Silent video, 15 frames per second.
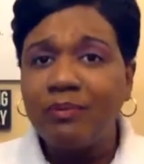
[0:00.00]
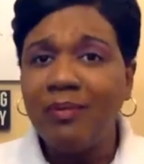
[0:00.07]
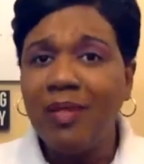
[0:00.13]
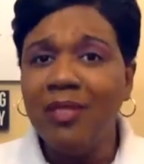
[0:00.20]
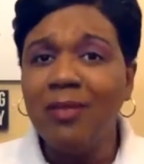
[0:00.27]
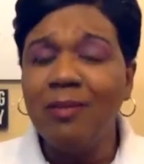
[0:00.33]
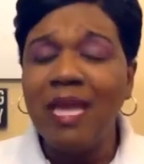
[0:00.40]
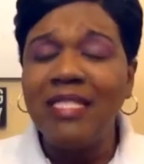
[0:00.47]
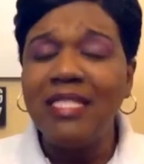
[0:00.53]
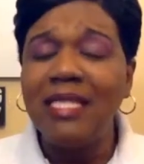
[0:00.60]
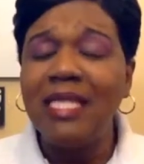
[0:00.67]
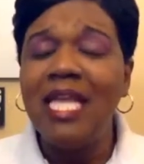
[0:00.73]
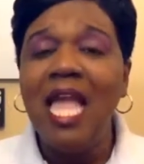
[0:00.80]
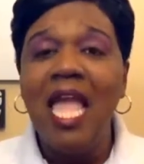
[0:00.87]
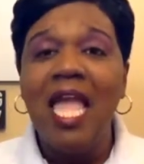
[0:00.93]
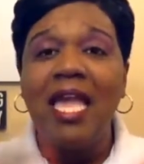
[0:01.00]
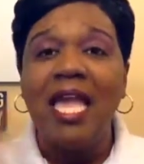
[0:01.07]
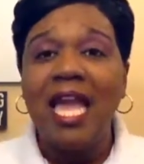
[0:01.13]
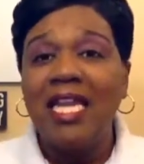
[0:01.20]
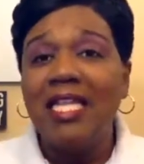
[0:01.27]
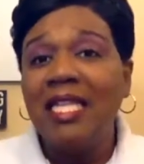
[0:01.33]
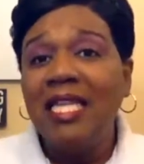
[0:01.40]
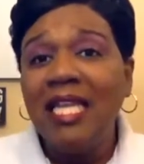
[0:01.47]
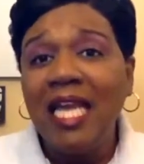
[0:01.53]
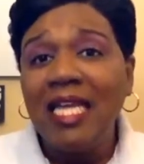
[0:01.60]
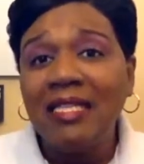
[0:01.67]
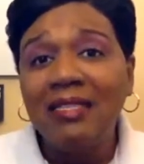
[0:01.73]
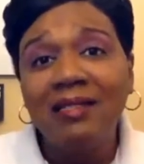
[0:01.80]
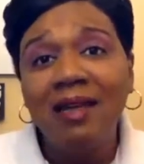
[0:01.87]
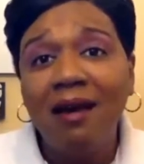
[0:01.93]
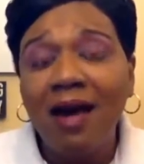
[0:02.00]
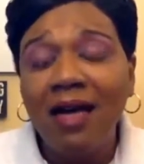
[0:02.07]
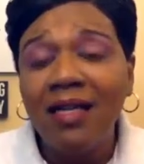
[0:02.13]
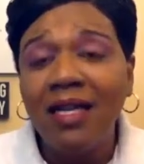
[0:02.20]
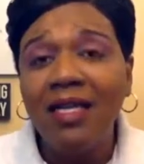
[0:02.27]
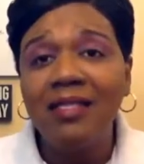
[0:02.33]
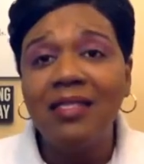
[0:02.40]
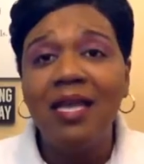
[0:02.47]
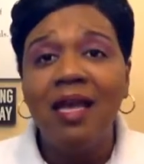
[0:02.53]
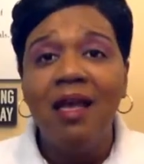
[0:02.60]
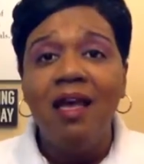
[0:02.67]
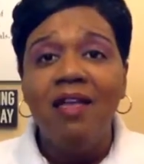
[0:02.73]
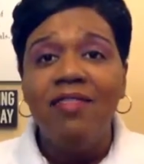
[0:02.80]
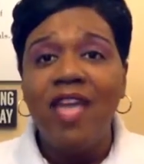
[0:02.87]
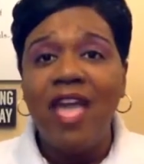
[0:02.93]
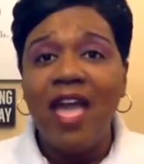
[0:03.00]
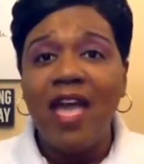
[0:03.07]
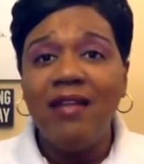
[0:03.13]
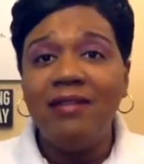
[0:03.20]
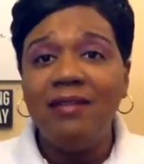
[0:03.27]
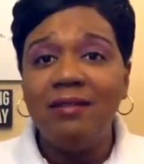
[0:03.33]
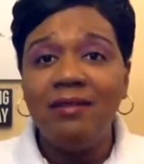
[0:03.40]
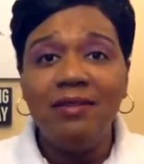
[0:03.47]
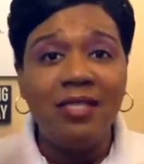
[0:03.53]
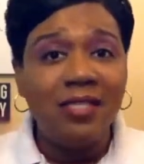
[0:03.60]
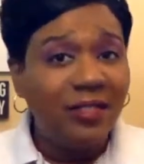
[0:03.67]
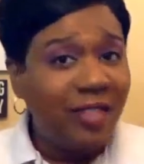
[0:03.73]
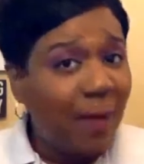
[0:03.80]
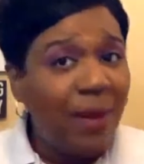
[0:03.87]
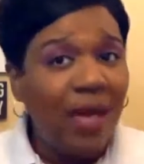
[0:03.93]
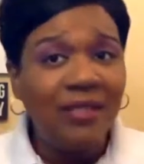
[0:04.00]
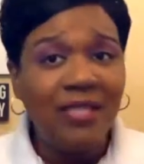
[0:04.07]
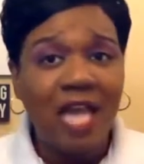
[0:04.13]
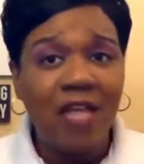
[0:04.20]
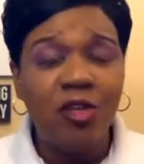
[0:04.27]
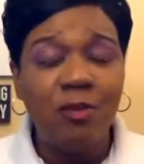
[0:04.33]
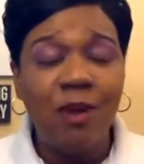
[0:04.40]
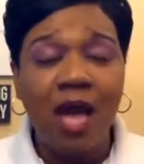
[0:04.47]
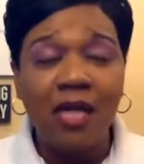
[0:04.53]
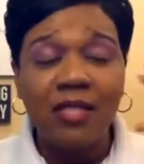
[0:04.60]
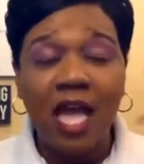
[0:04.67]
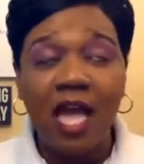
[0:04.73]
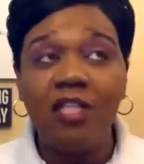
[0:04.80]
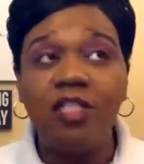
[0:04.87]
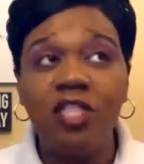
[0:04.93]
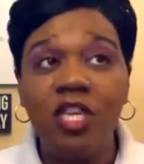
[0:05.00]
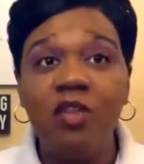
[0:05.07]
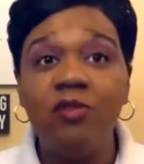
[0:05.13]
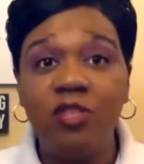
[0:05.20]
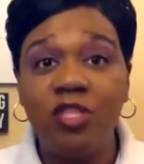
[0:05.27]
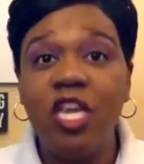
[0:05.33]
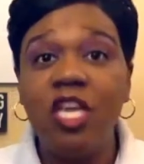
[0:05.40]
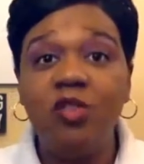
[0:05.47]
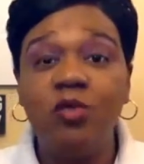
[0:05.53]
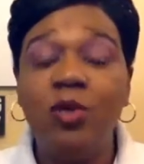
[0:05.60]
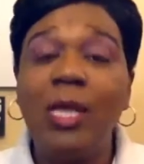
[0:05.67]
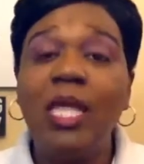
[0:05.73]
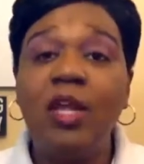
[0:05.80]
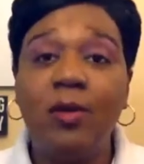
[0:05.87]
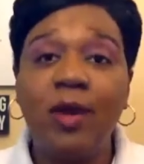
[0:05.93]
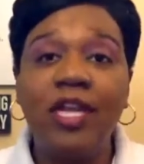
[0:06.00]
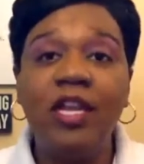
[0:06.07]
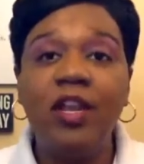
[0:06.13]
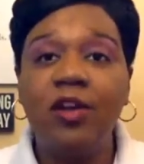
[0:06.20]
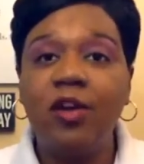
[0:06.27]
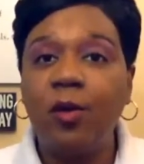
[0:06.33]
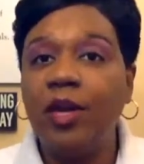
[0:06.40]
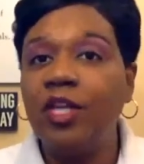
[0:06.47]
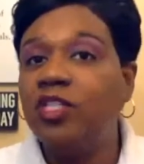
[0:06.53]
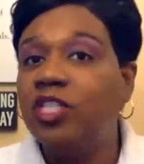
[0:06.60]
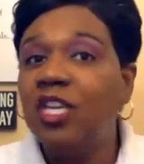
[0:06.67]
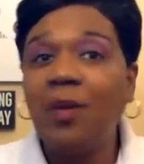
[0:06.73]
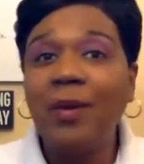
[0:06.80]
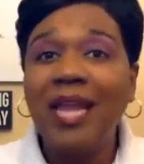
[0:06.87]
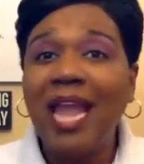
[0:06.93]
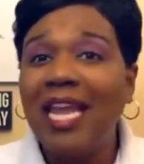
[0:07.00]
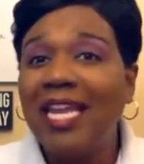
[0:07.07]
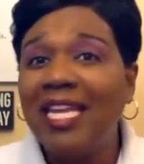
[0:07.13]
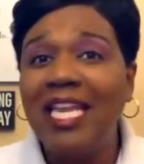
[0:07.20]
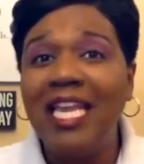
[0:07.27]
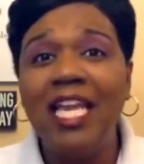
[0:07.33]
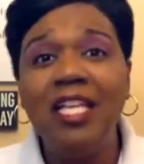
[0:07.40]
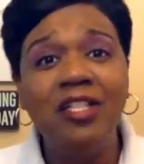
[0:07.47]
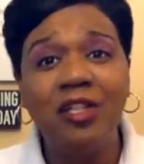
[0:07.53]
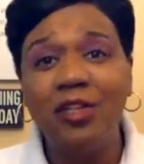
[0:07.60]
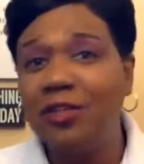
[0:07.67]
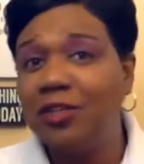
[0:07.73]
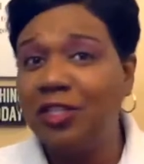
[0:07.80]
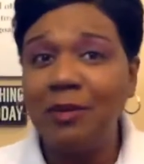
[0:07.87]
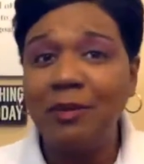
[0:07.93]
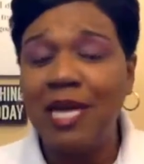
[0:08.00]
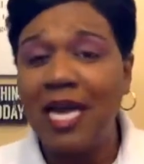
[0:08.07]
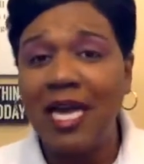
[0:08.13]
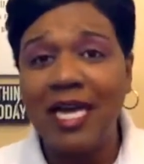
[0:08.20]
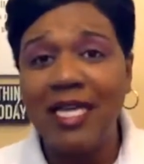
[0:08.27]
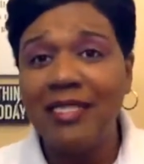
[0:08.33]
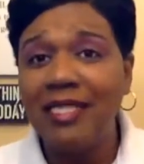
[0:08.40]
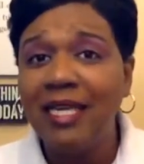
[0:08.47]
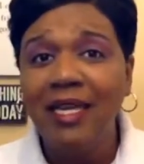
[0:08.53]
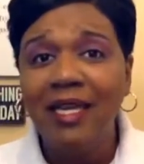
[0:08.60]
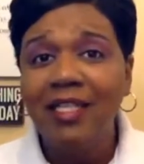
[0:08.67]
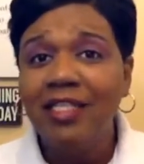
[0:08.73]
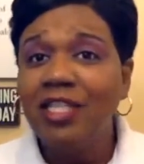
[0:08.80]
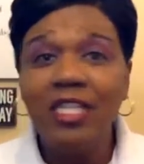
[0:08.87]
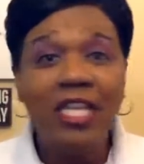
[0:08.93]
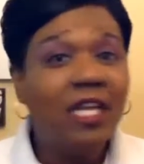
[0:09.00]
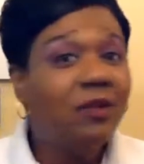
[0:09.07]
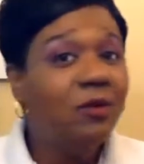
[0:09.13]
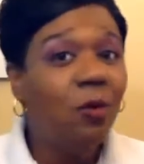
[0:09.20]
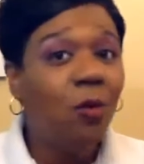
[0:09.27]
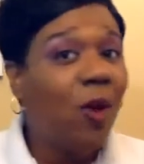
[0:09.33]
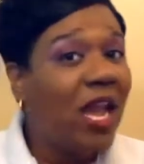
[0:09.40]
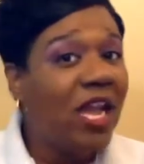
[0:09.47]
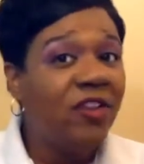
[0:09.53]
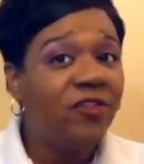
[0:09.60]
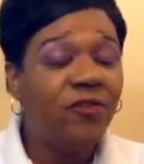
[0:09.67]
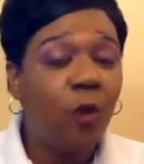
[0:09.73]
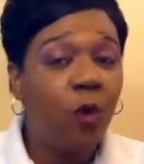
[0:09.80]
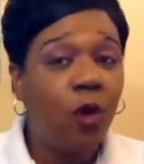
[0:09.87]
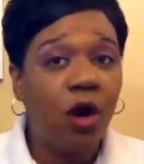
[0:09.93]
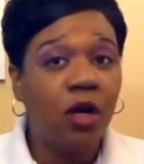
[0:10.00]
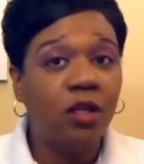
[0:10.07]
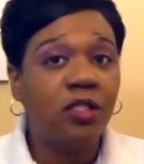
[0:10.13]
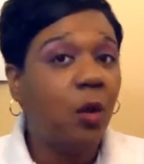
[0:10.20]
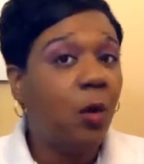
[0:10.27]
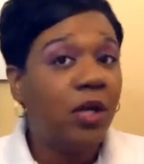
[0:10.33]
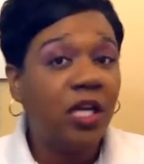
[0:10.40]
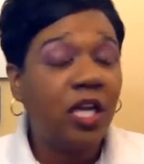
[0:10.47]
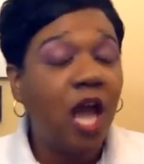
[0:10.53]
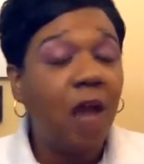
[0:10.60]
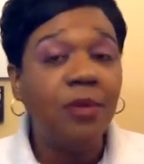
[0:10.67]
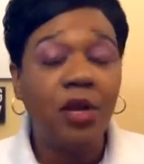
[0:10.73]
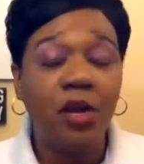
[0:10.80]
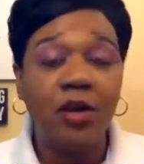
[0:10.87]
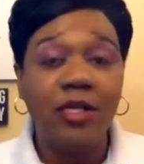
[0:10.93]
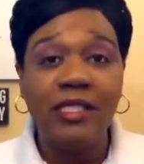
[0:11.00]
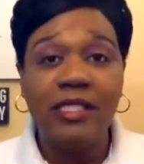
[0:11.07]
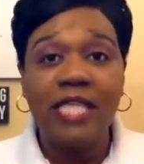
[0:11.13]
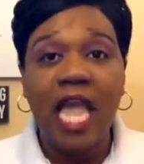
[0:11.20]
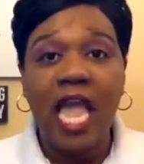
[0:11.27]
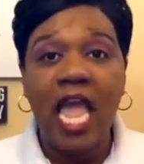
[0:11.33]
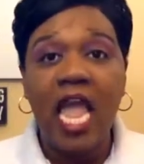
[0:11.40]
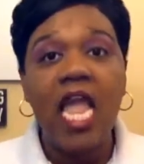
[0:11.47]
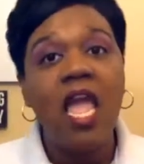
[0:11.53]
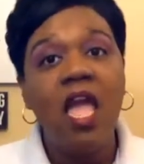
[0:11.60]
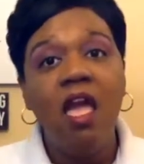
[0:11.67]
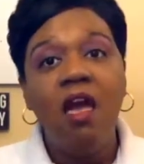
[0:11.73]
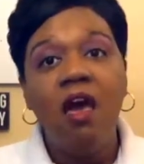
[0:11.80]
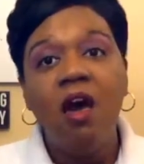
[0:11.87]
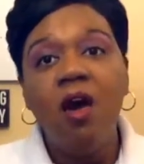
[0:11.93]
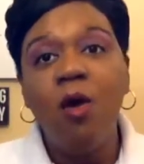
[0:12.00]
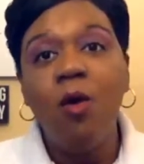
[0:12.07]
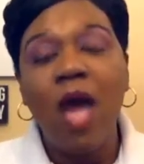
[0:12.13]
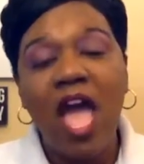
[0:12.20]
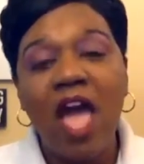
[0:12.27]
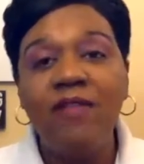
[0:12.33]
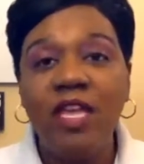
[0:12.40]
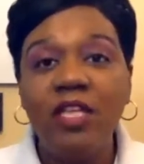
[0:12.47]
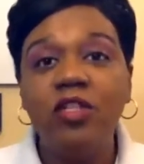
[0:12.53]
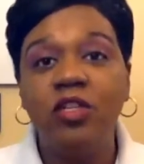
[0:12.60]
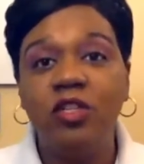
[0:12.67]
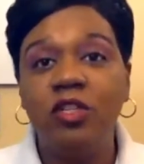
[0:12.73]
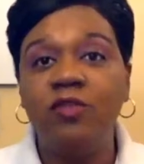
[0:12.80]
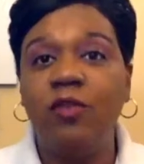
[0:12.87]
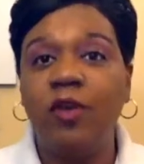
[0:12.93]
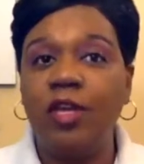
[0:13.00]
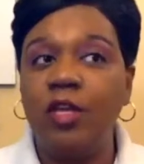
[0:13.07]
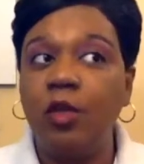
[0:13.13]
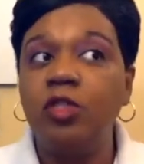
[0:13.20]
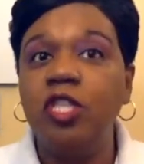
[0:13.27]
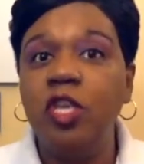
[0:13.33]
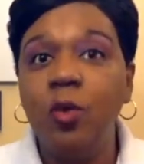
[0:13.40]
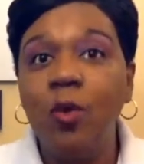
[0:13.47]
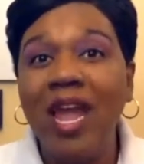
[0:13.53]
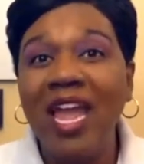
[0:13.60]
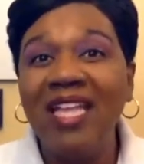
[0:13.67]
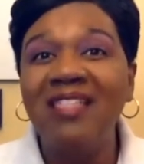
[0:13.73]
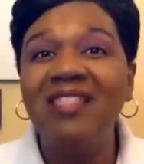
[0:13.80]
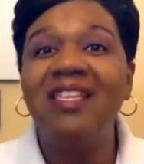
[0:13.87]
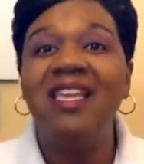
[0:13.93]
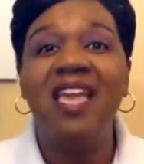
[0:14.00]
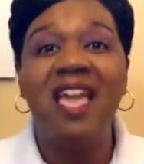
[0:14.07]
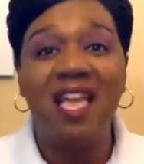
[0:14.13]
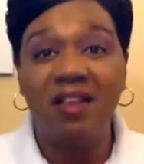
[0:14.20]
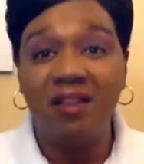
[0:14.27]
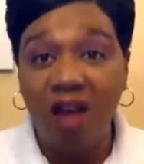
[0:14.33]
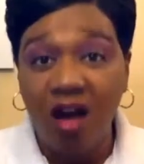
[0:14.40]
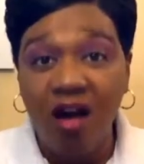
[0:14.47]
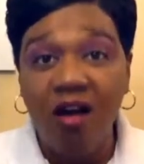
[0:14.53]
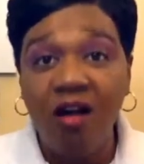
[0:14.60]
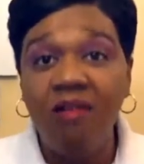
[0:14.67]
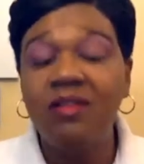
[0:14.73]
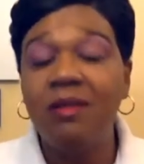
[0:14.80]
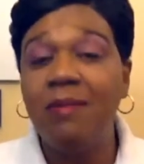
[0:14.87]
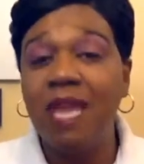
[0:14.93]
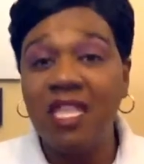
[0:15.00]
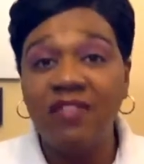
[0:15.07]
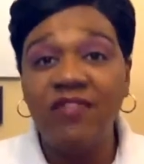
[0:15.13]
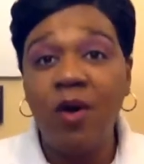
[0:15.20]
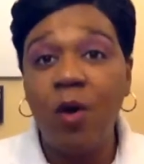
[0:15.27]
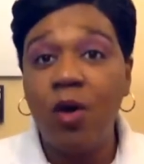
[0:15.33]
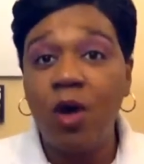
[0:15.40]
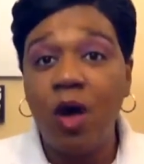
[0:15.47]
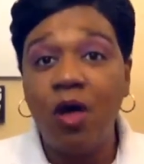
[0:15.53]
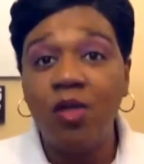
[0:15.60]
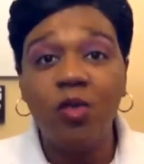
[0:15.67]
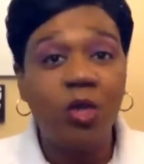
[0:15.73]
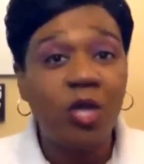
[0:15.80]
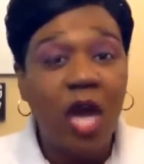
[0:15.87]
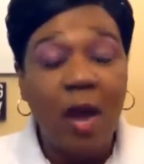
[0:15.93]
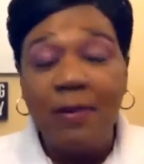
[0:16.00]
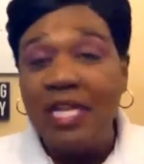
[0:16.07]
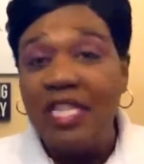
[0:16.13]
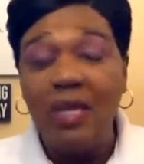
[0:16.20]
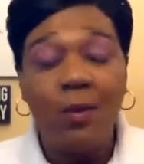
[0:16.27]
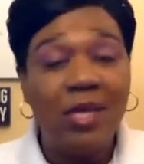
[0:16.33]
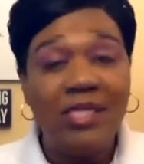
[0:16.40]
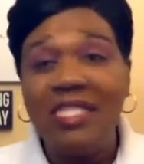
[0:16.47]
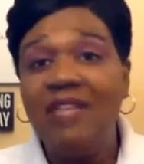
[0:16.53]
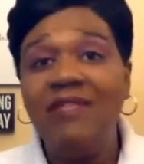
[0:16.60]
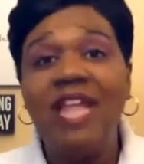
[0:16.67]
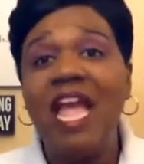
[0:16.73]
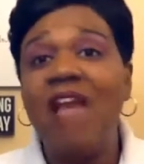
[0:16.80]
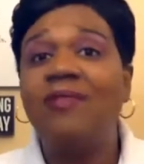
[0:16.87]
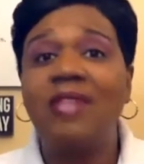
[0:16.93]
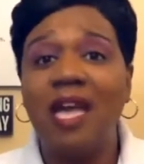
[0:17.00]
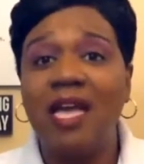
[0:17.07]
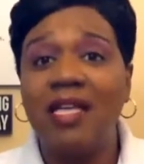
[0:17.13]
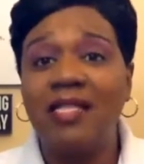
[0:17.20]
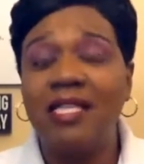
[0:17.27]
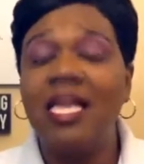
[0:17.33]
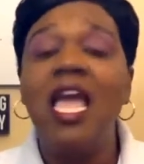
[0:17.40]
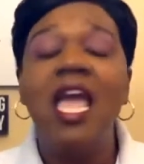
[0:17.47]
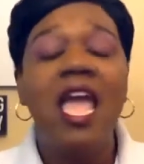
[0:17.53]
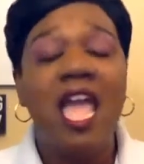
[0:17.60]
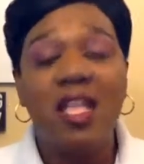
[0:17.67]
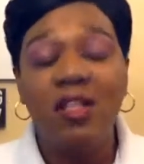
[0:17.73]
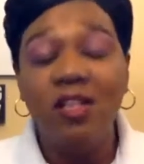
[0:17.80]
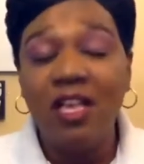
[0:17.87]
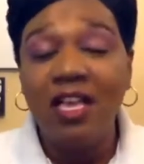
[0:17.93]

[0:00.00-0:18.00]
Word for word: Uh-huh. So basically, Carolina has taught us that to step outside your box. I, she she's really created her career. She created an internship, guys. She didn't wait for someone to come to her and say, "Oh, I have an internship for you." No, she went and called and made the phone call to a company that wasn't even advertising and